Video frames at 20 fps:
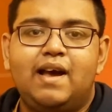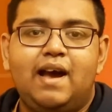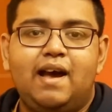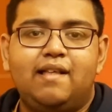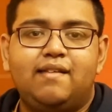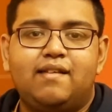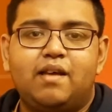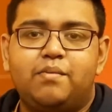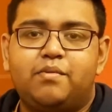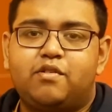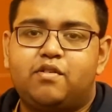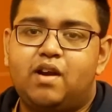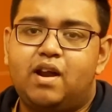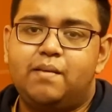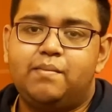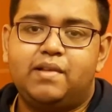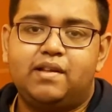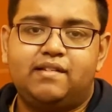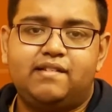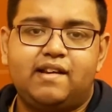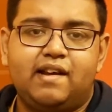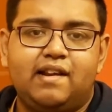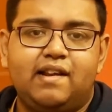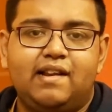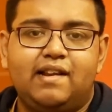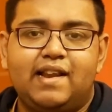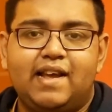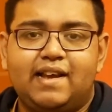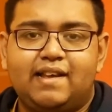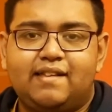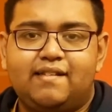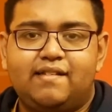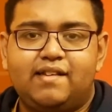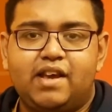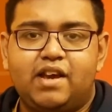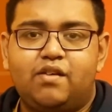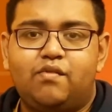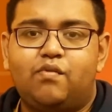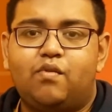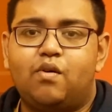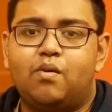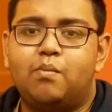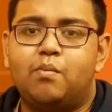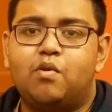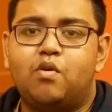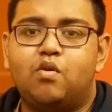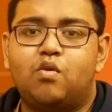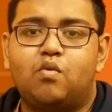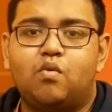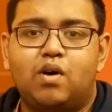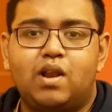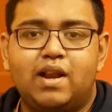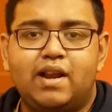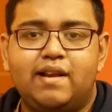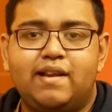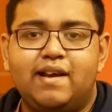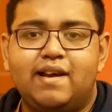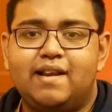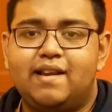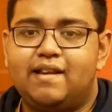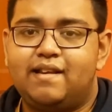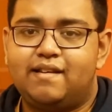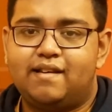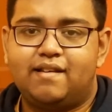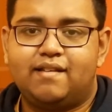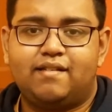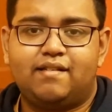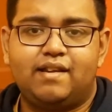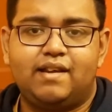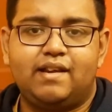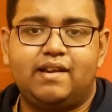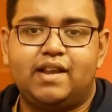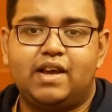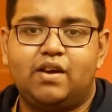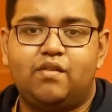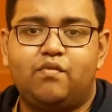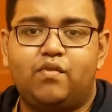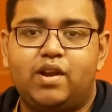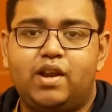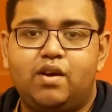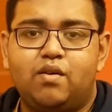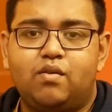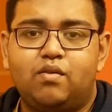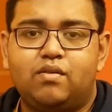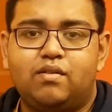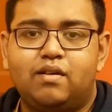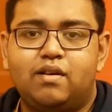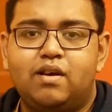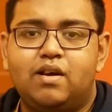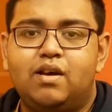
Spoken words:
and subscribe the channel NEX TECH for more quality and interesting tech videos.